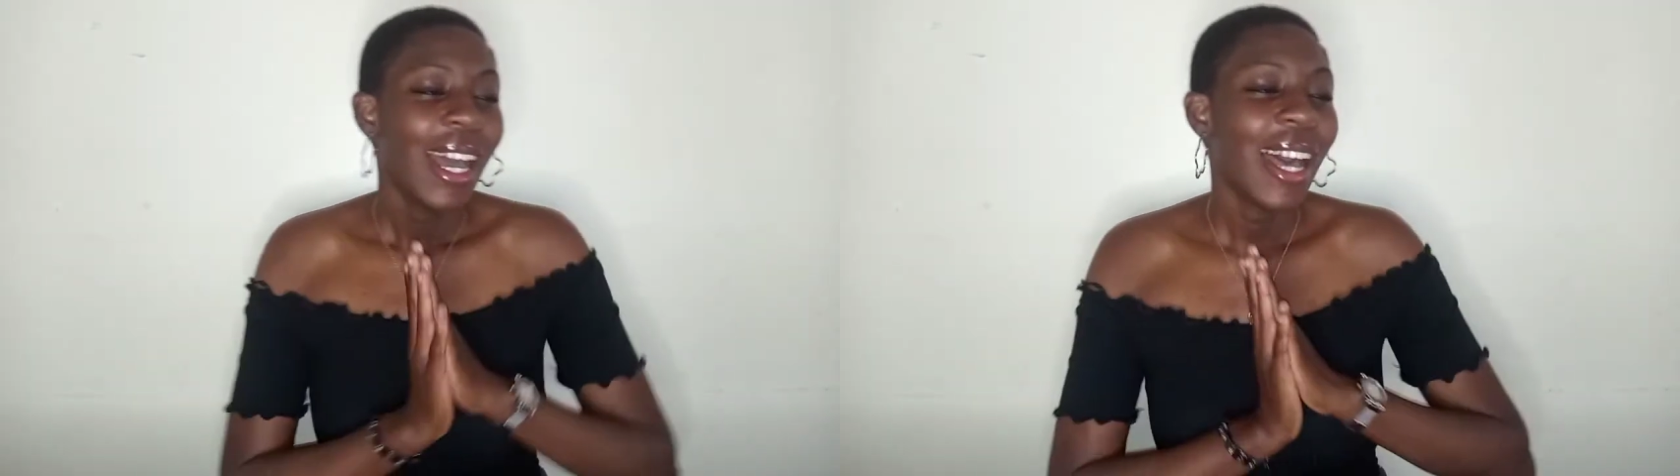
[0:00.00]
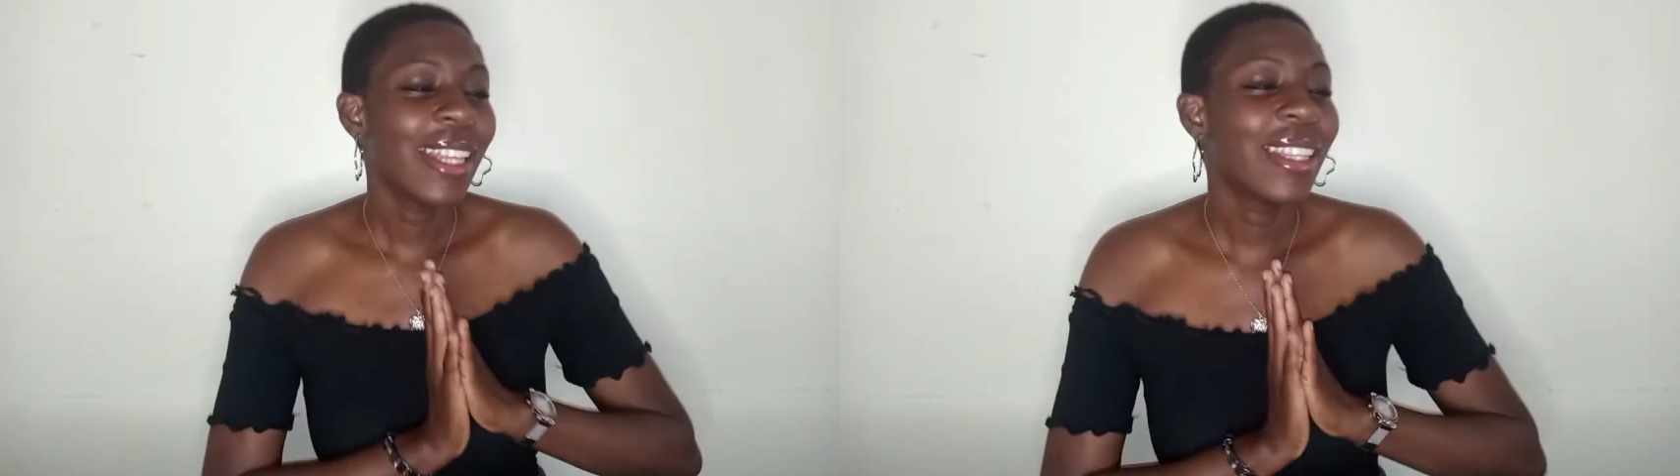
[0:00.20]

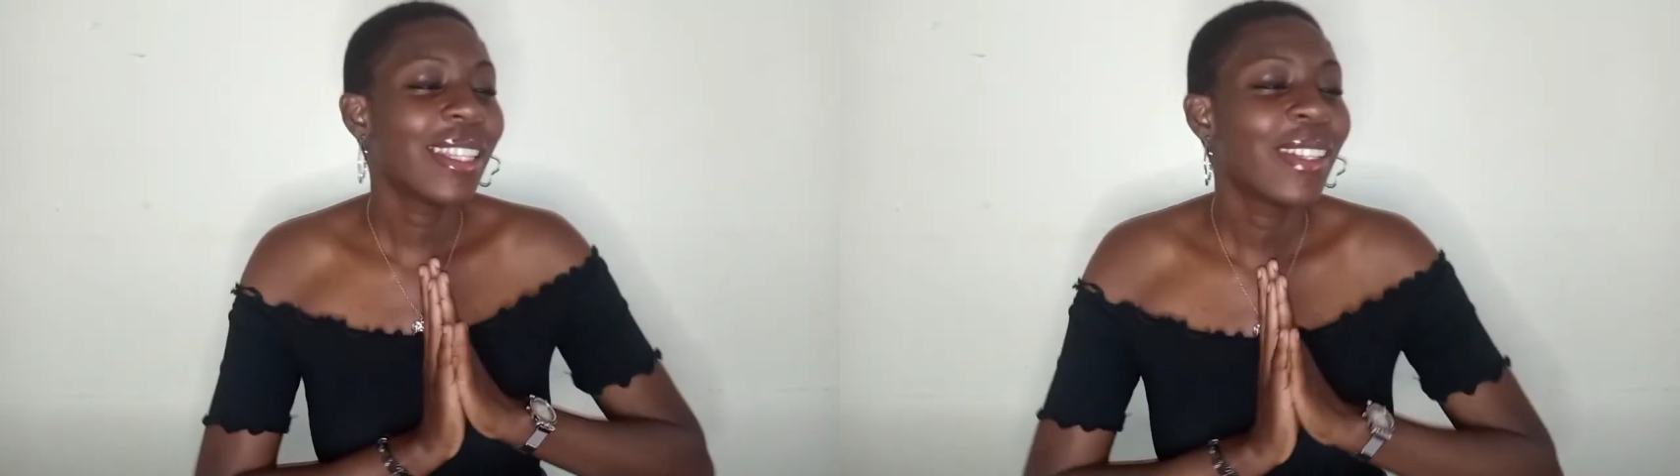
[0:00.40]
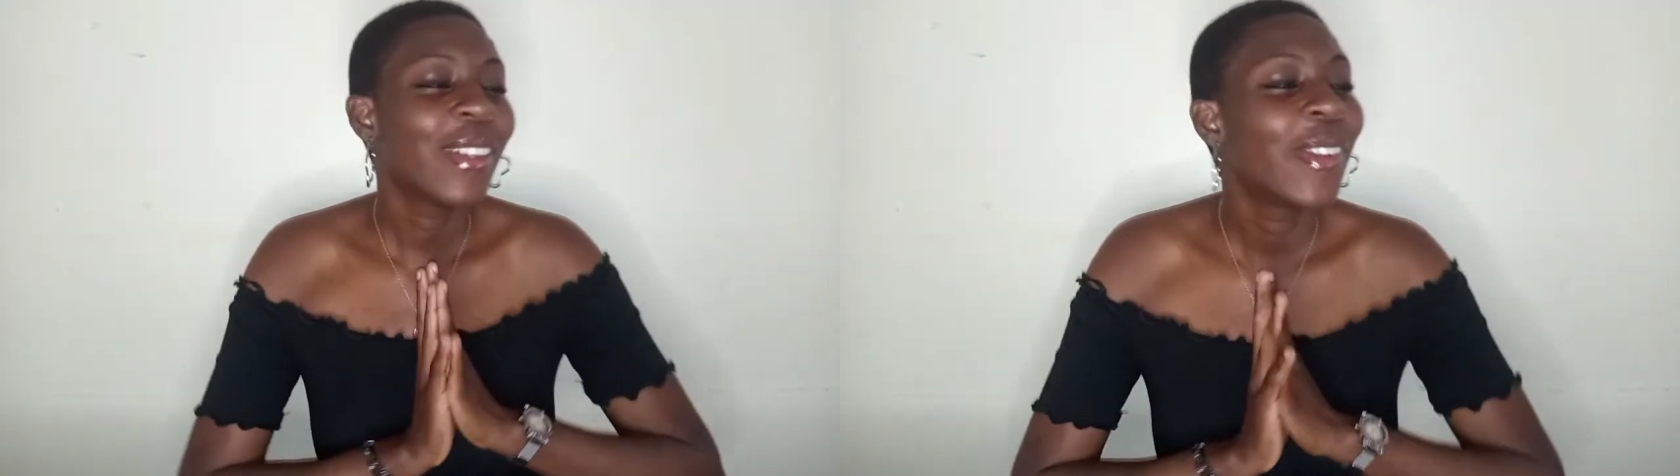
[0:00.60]

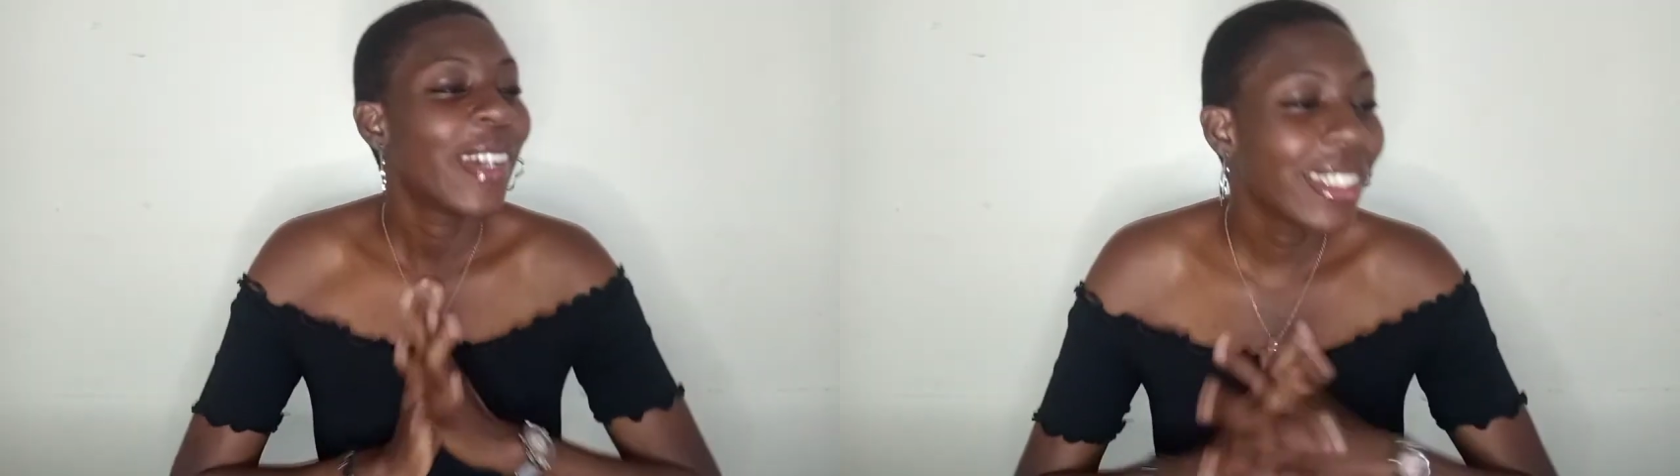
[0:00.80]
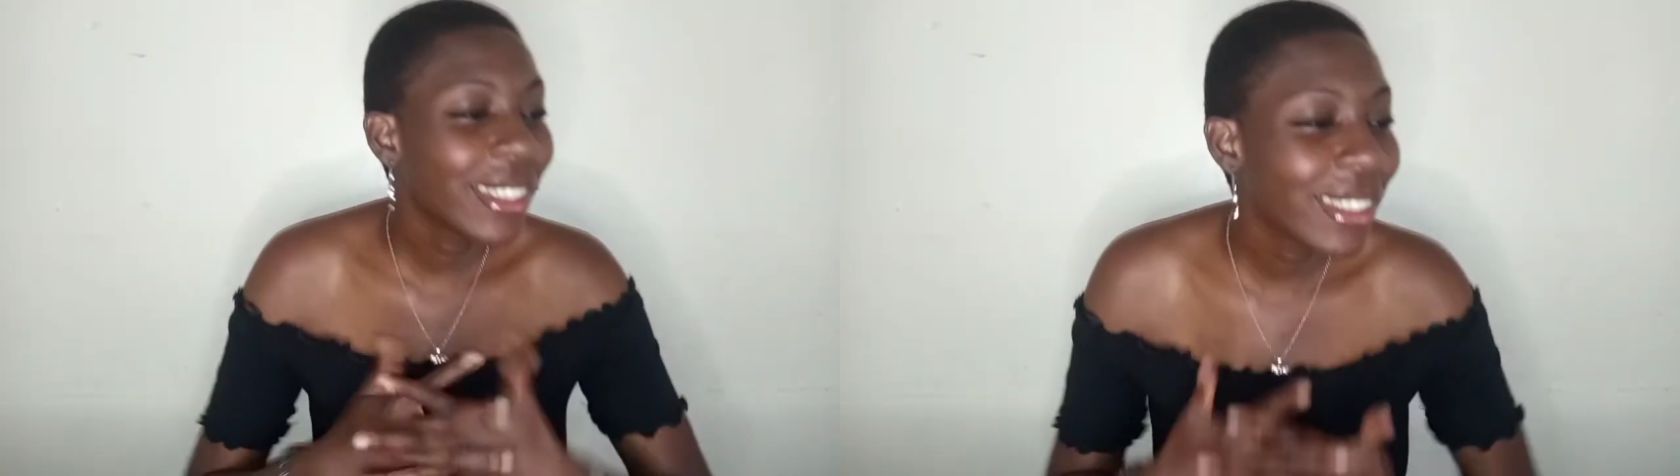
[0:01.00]
And the
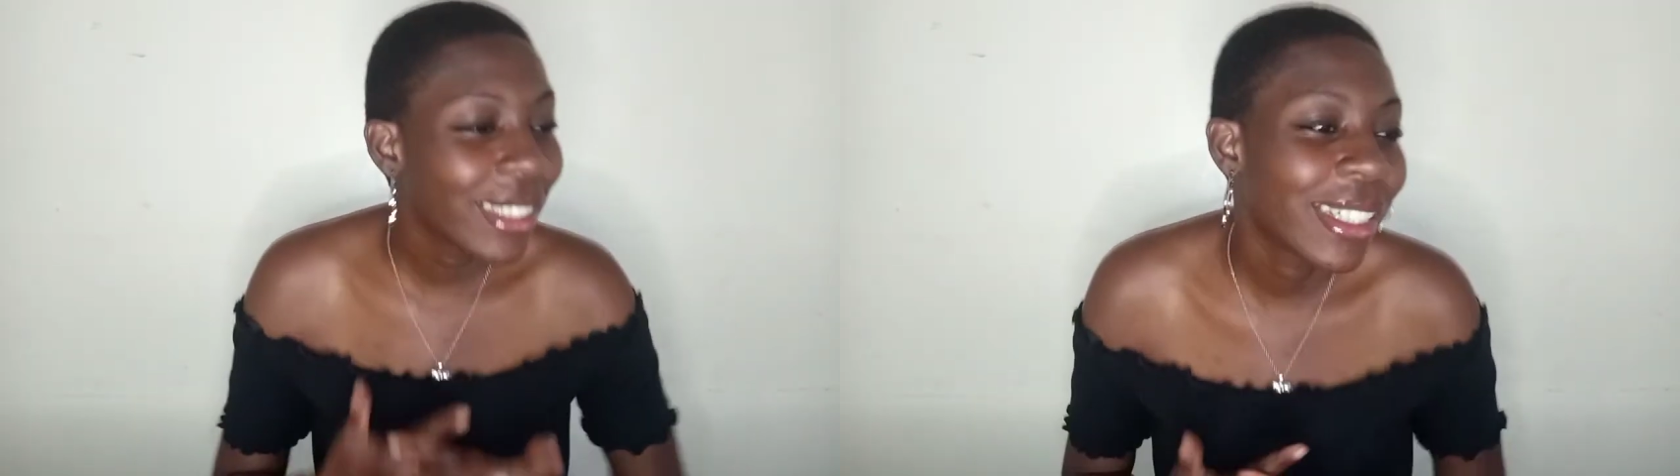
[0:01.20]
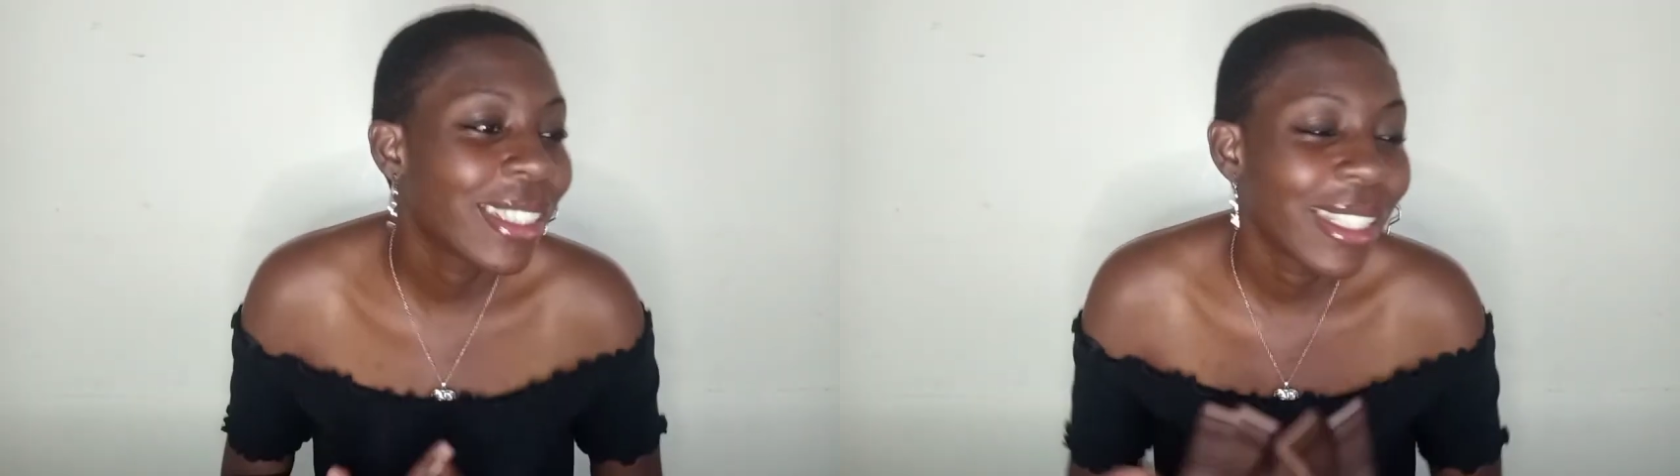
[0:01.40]
one that